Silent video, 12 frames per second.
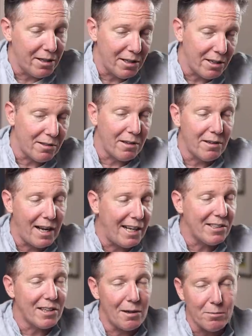those
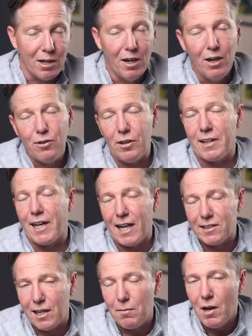landscape, not the
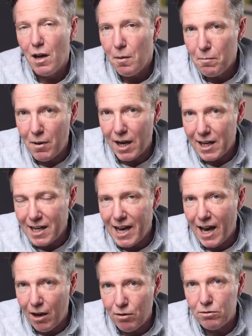landscape, my
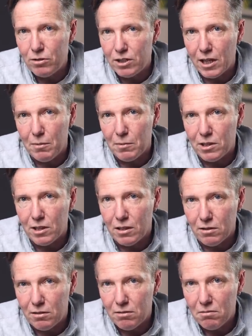lounge
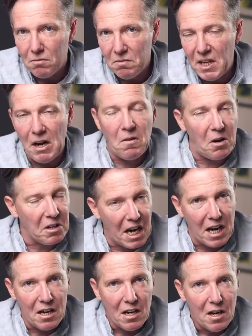images. They're
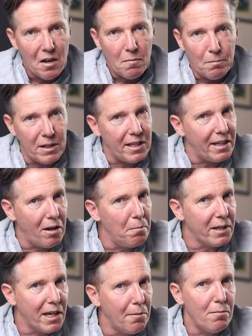okay, but they don't
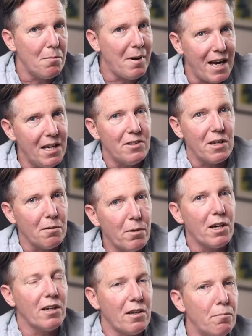become amazing
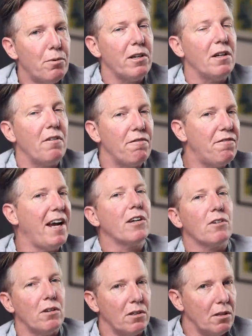because I put an
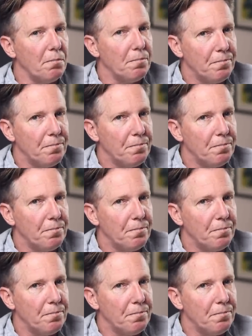effect on them.